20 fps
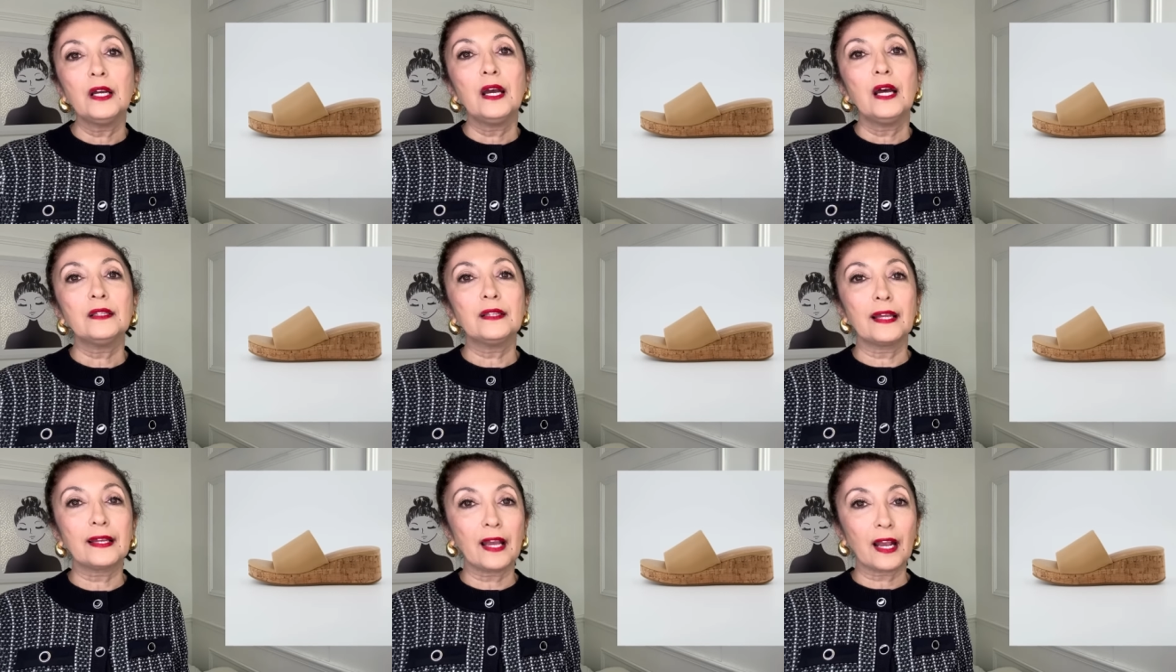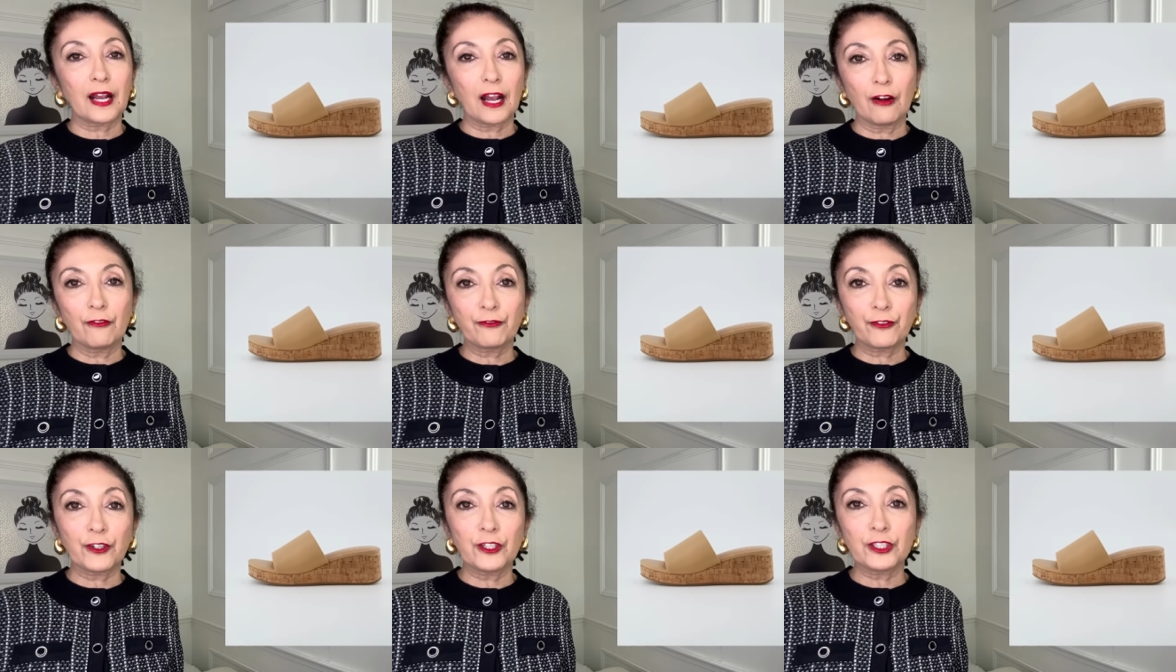like a
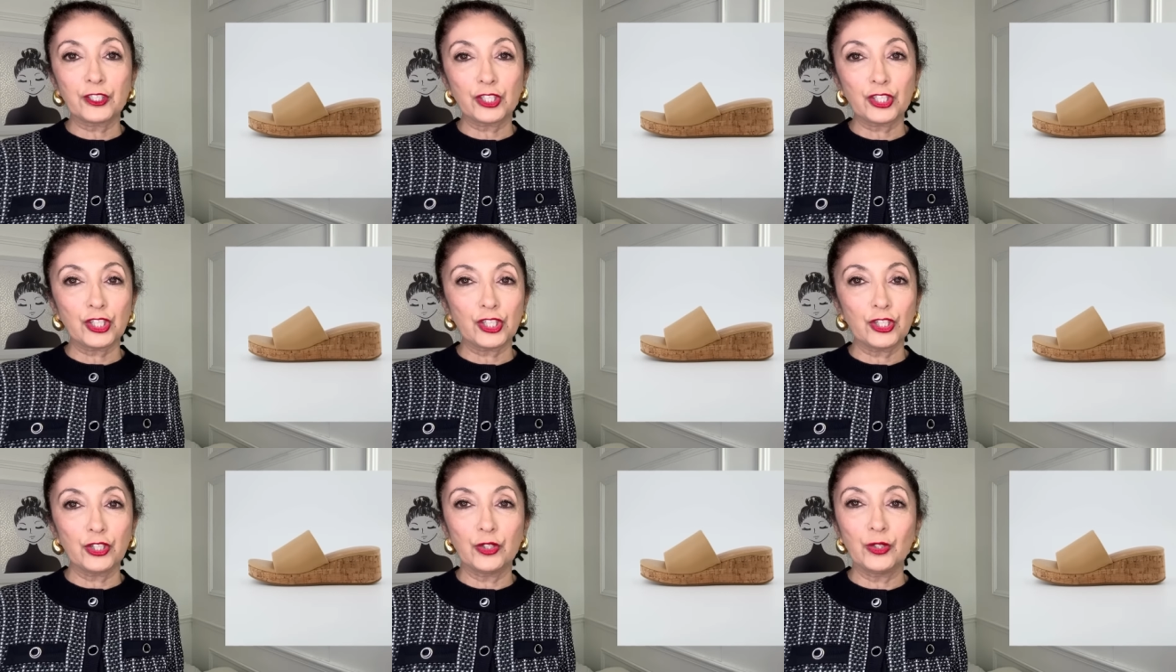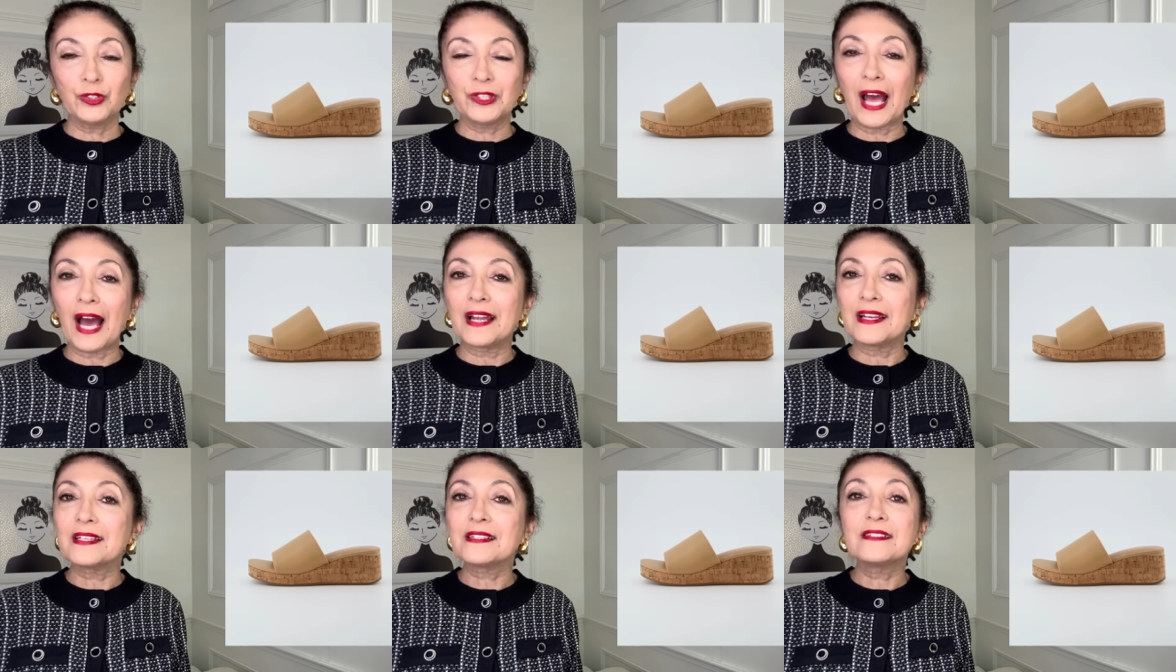comfort shoe
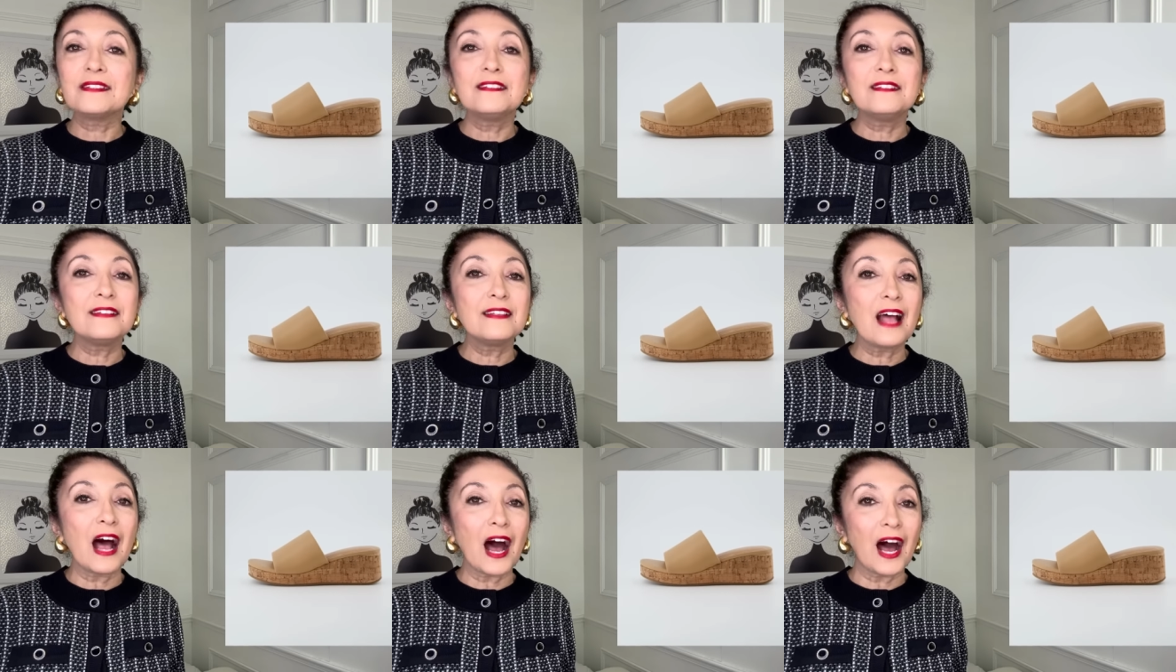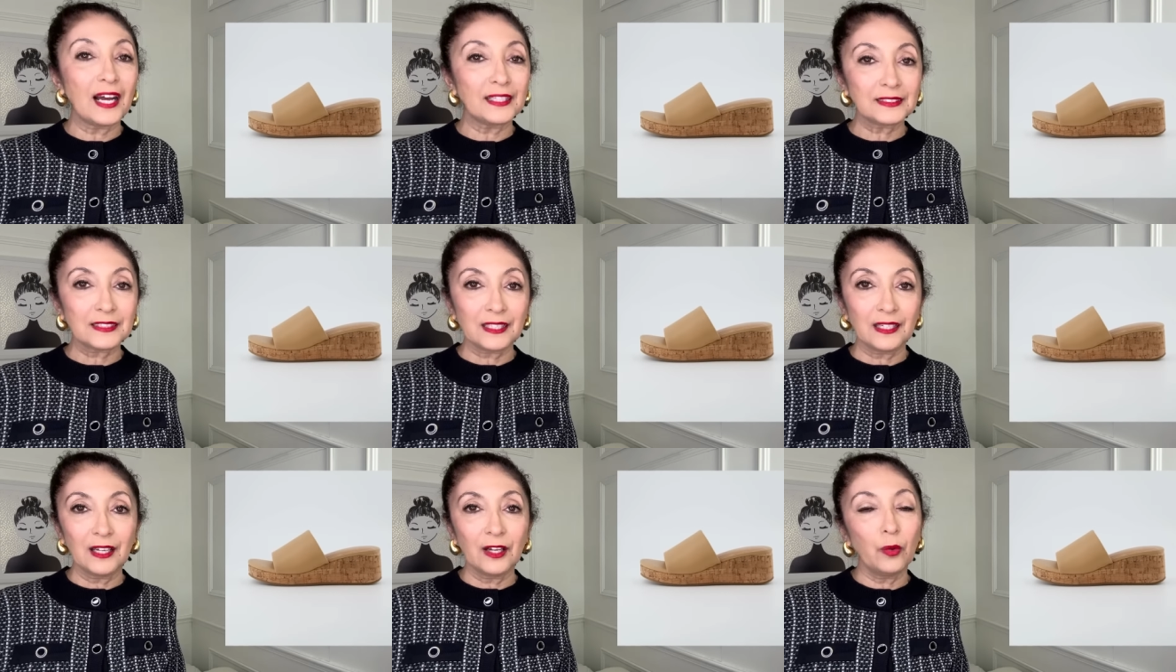that is
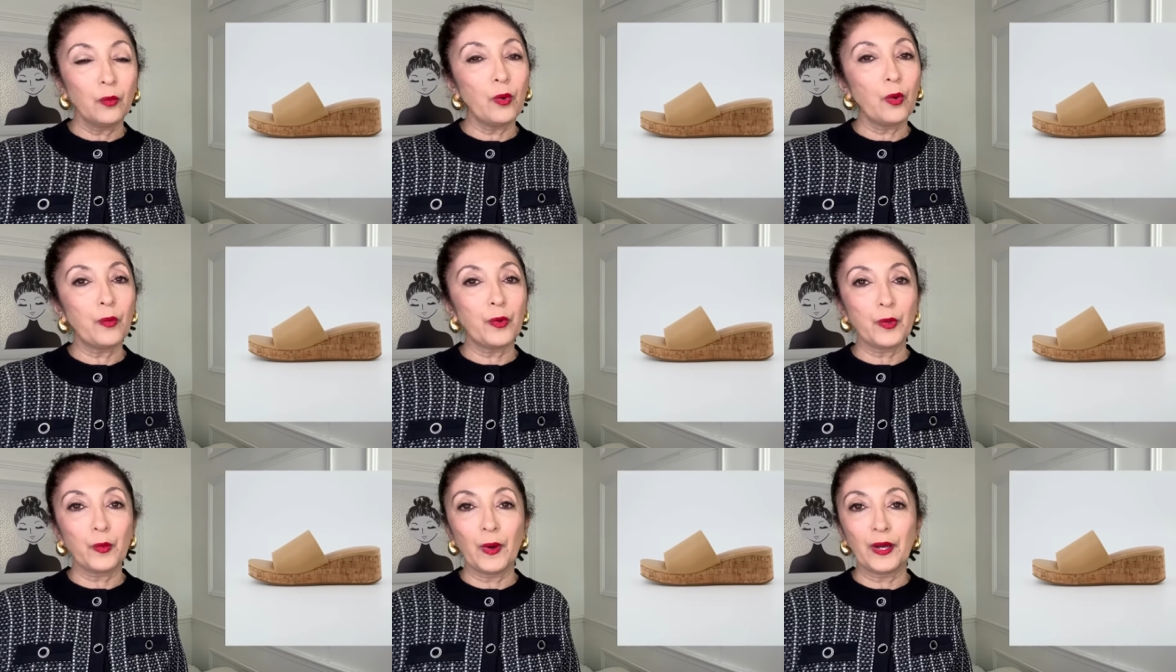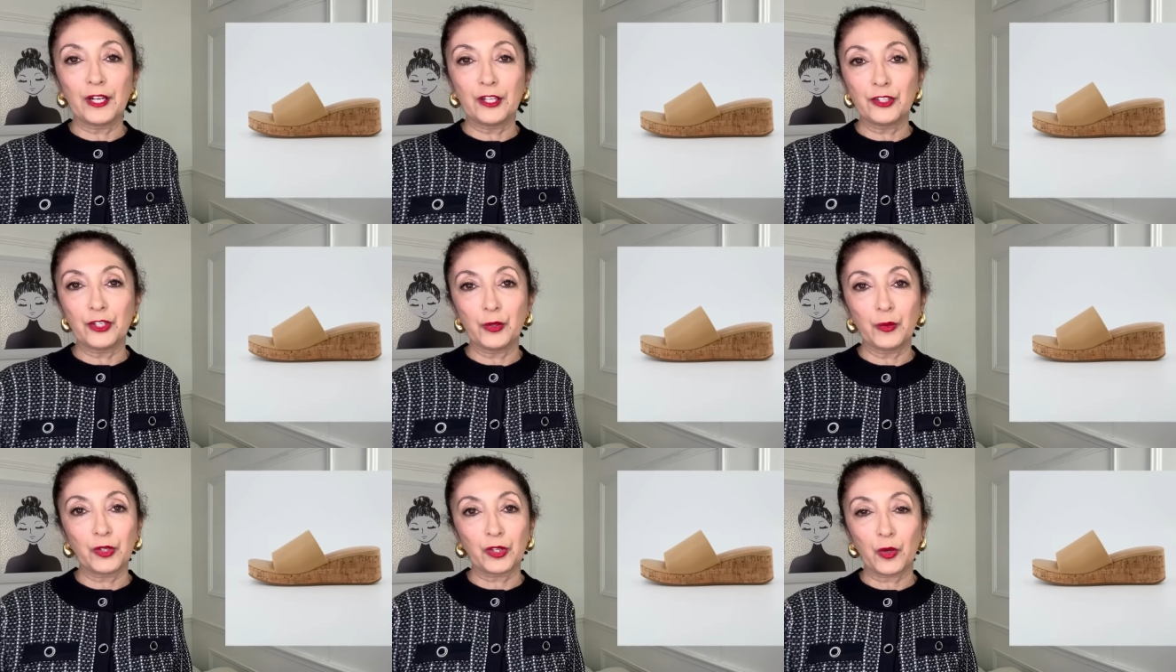not what we want to
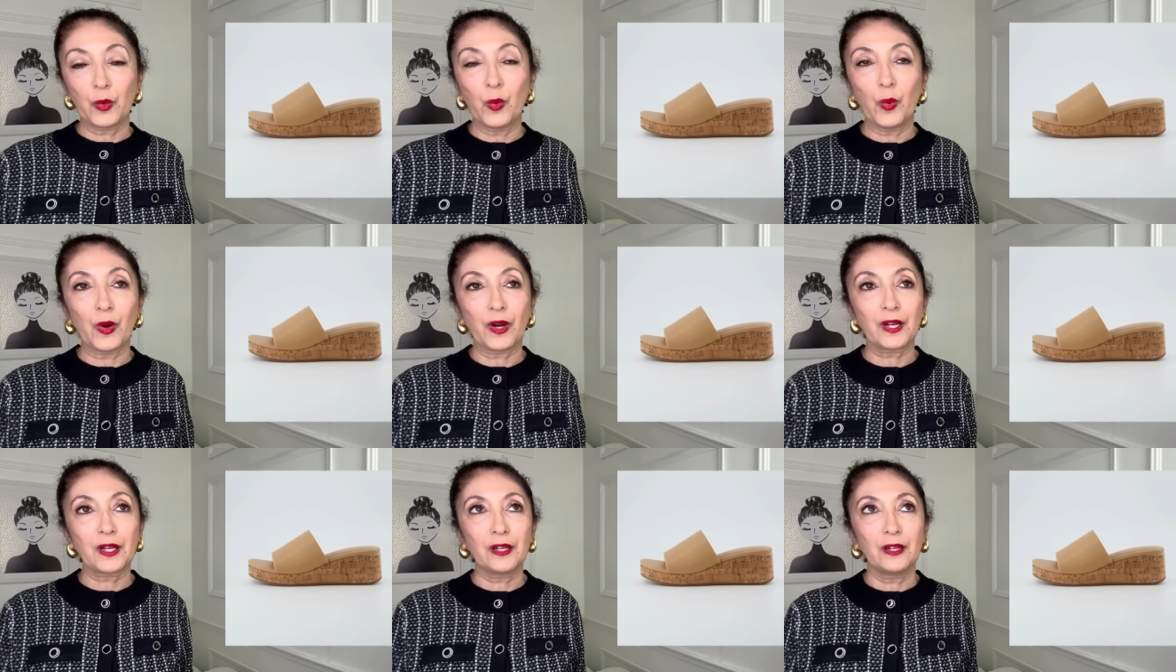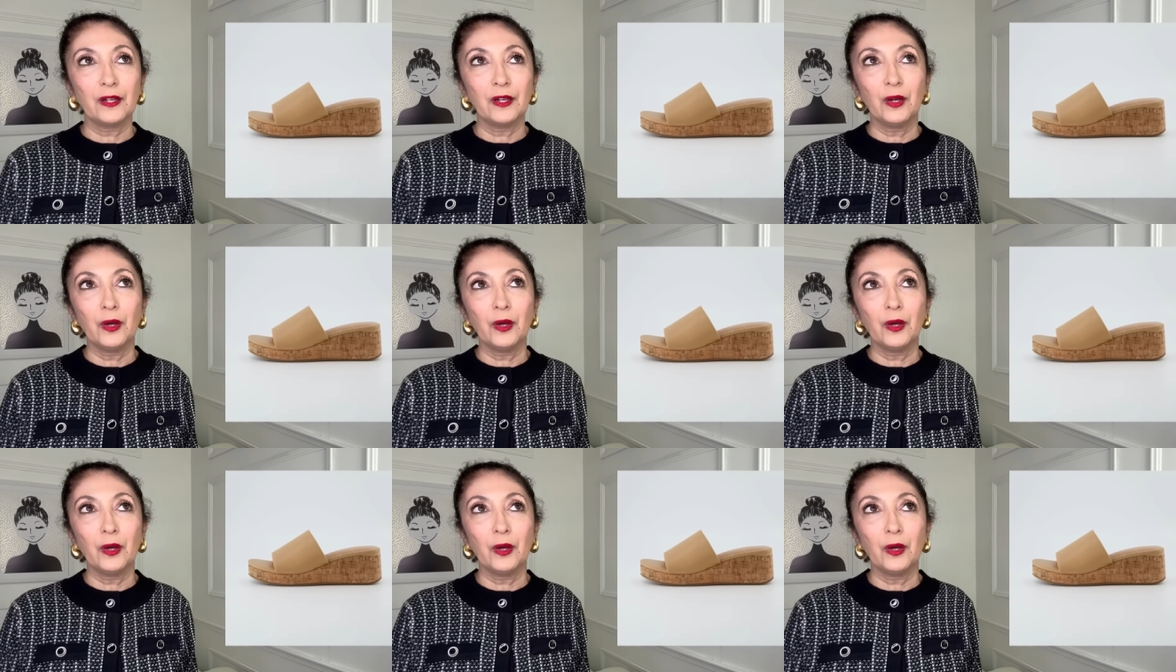do with cork.